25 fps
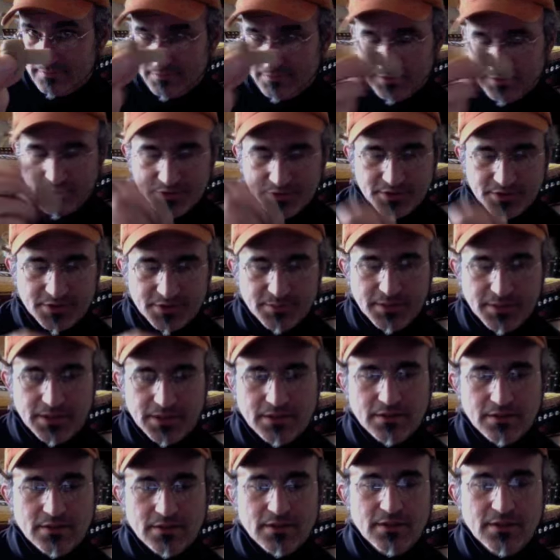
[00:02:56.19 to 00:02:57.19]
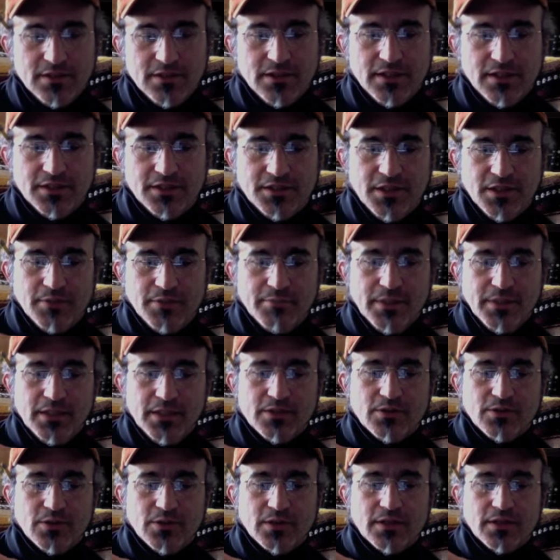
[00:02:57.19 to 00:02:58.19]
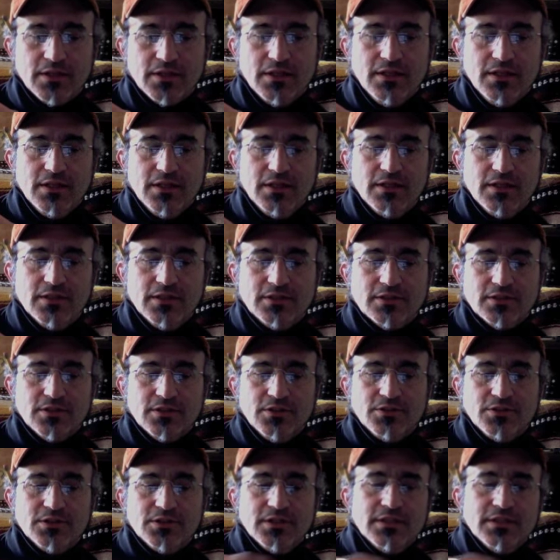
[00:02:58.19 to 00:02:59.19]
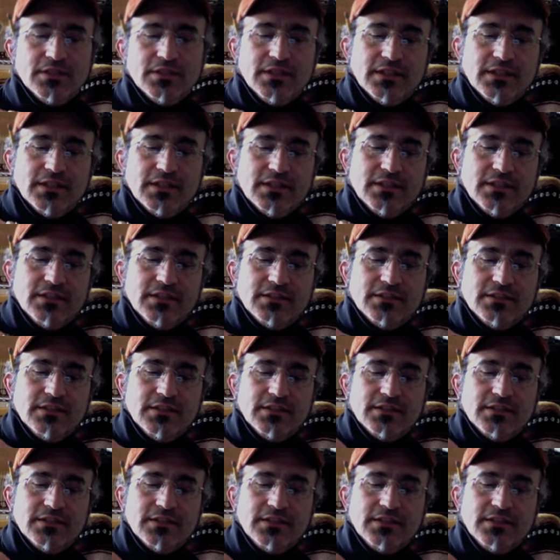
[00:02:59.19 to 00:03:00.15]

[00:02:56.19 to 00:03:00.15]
Used to be a champagne cork. This goes in like this, nice and